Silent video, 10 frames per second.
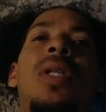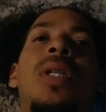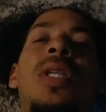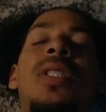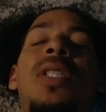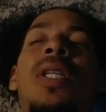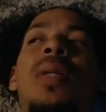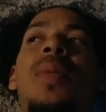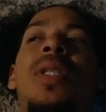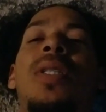And I say
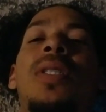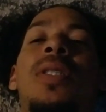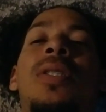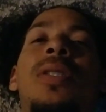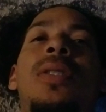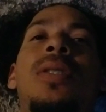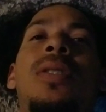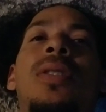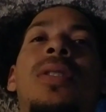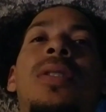that because
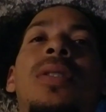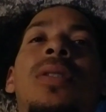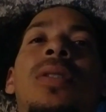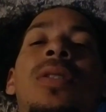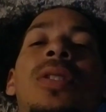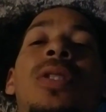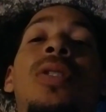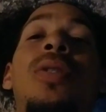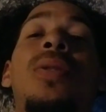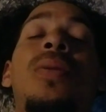
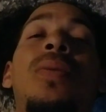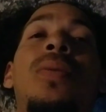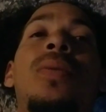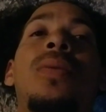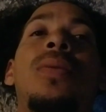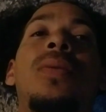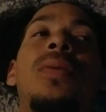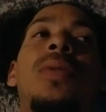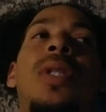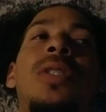you,
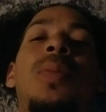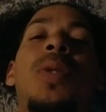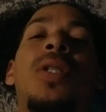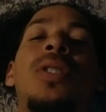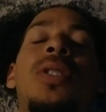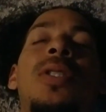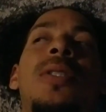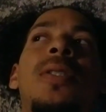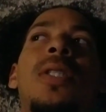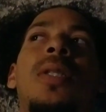as the person,
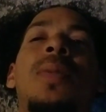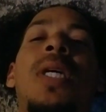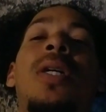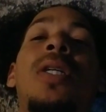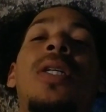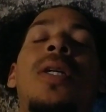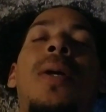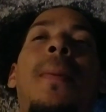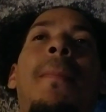comes out here